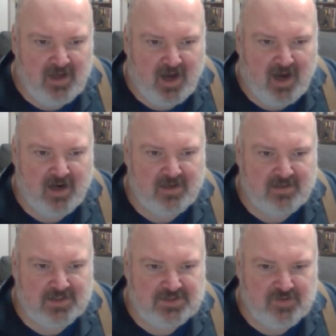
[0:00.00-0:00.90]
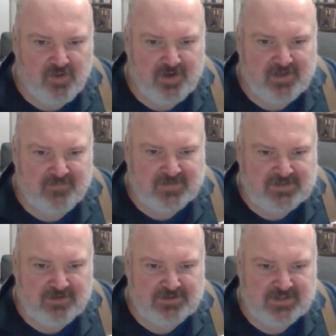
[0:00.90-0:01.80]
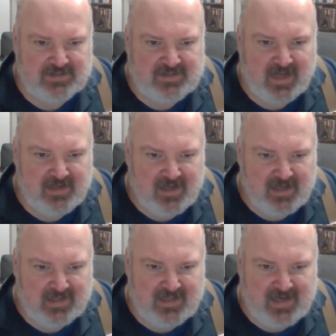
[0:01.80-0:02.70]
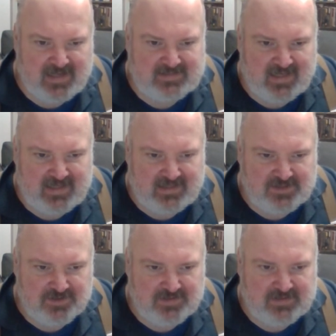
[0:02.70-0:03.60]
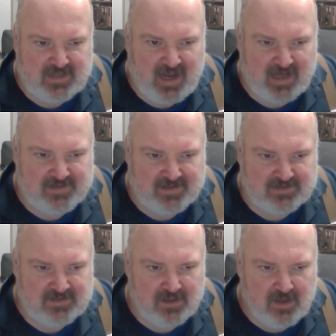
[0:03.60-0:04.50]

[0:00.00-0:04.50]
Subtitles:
are the sort of institutions that Cleisthenes used in Athens